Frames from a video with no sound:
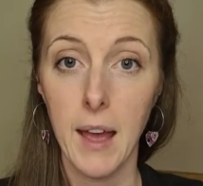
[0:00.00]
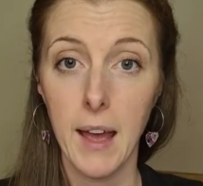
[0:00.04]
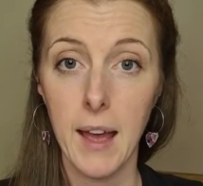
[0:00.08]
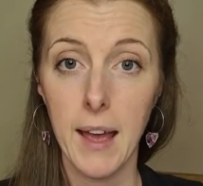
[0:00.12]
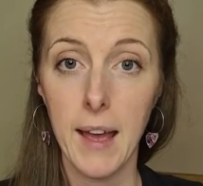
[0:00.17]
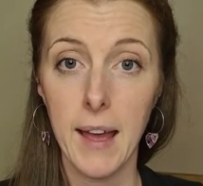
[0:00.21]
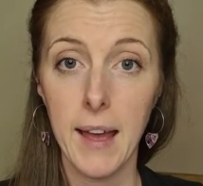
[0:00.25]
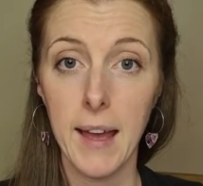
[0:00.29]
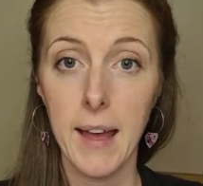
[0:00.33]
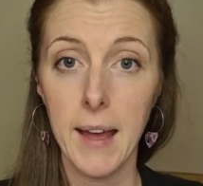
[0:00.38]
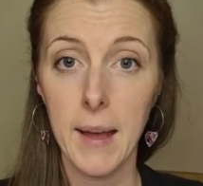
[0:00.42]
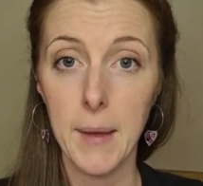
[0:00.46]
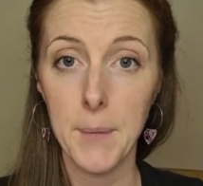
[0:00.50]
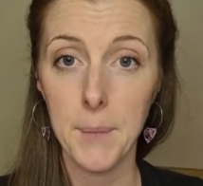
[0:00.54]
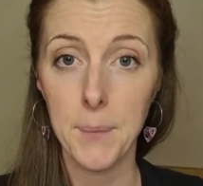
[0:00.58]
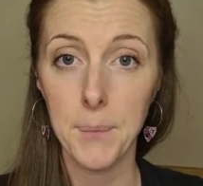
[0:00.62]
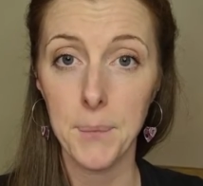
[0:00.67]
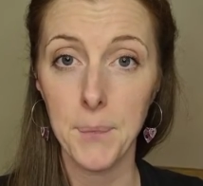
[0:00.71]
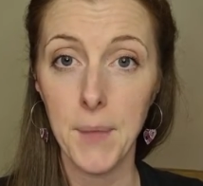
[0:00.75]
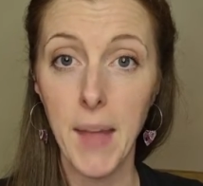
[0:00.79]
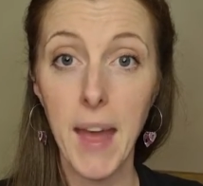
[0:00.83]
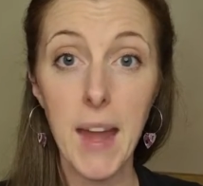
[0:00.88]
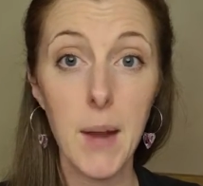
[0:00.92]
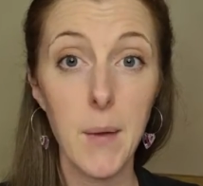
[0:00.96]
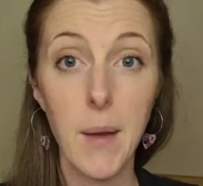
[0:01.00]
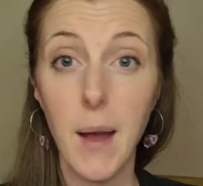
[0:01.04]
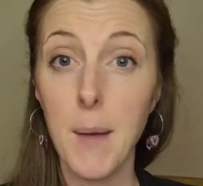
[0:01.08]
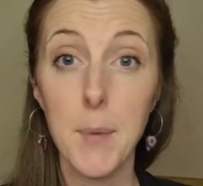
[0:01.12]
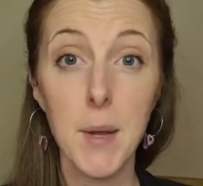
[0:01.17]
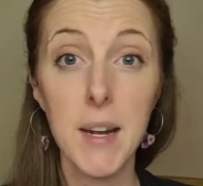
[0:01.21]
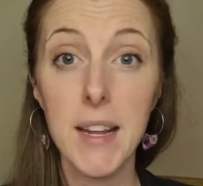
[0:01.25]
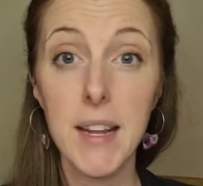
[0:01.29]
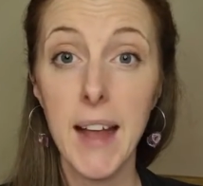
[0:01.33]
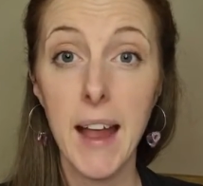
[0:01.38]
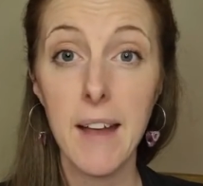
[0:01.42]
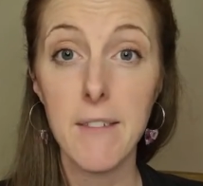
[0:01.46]
Anyway, I'm
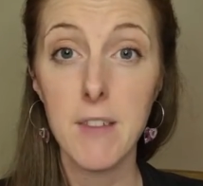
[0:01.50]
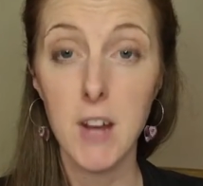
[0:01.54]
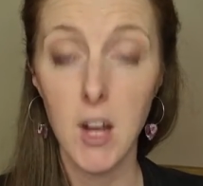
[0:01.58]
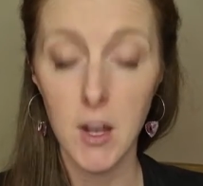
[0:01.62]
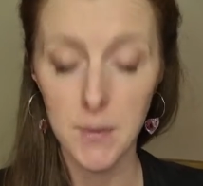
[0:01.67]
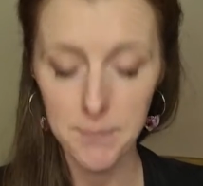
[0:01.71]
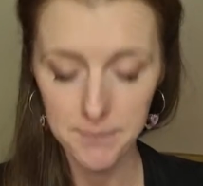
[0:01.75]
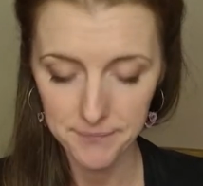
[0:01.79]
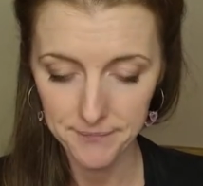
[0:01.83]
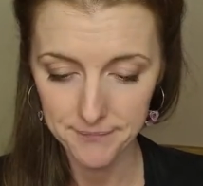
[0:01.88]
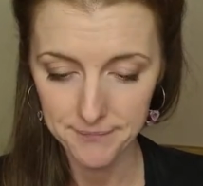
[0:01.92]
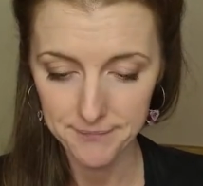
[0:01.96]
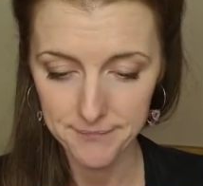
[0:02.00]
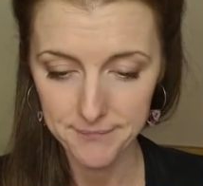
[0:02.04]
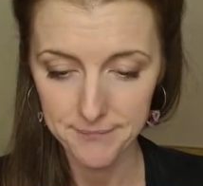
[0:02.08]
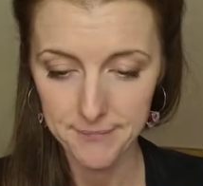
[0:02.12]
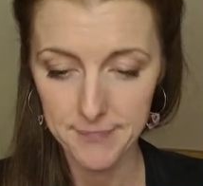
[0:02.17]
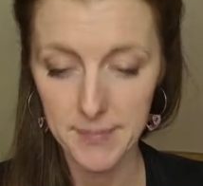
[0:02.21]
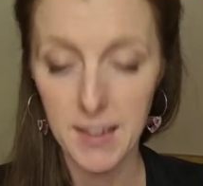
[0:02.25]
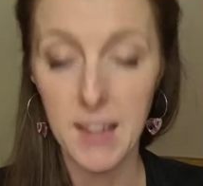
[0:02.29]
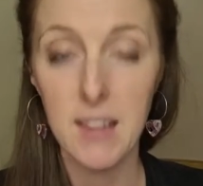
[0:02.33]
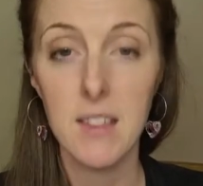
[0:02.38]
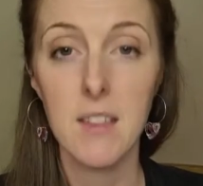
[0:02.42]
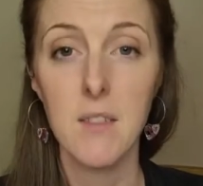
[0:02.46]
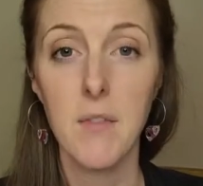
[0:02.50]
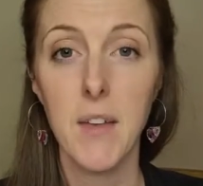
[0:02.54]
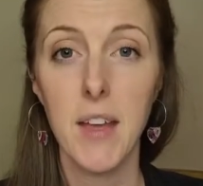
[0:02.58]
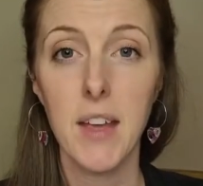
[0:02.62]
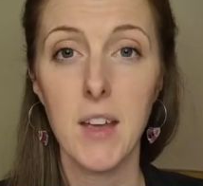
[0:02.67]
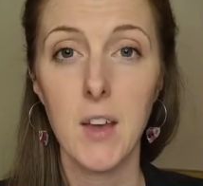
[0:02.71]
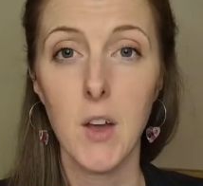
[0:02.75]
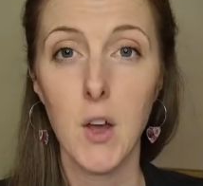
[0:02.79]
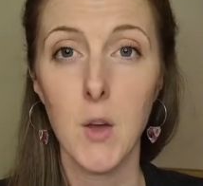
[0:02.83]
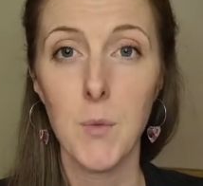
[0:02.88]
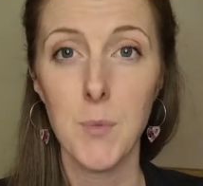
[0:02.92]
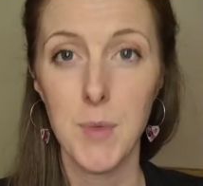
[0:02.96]
going to carry on in the
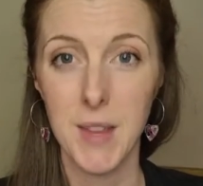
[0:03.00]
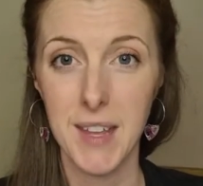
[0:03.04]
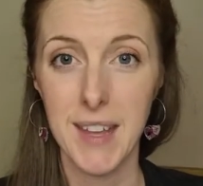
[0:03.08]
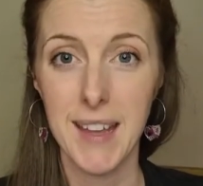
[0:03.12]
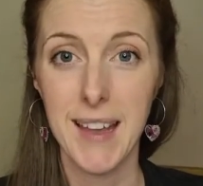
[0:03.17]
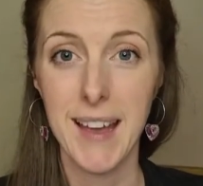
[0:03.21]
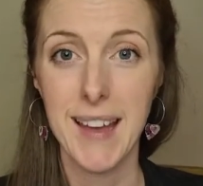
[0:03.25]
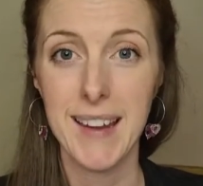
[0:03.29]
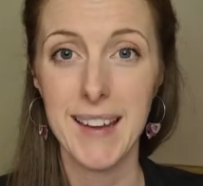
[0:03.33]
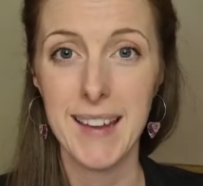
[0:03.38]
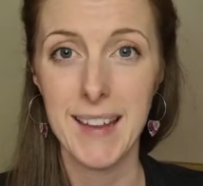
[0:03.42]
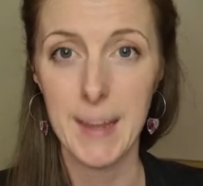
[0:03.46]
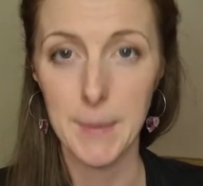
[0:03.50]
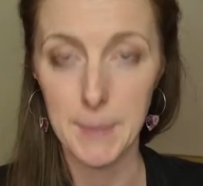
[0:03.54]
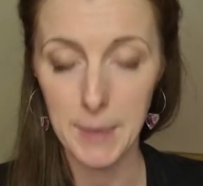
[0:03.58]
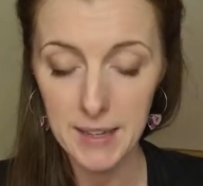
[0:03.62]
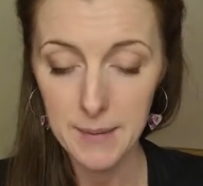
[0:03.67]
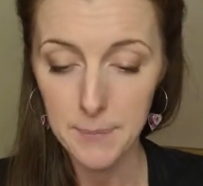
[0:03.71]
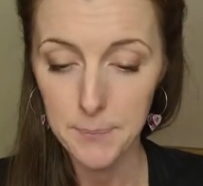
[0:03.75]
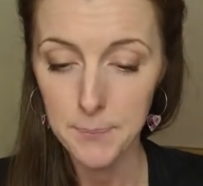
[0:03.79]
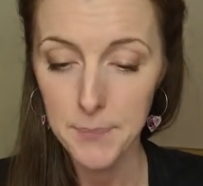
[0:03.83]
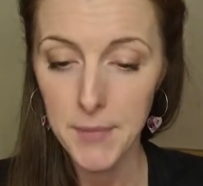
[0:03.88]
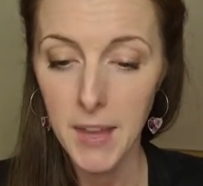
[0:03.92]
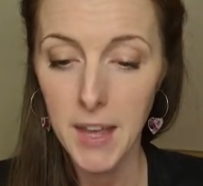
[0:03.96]
vague hope that you can hear me.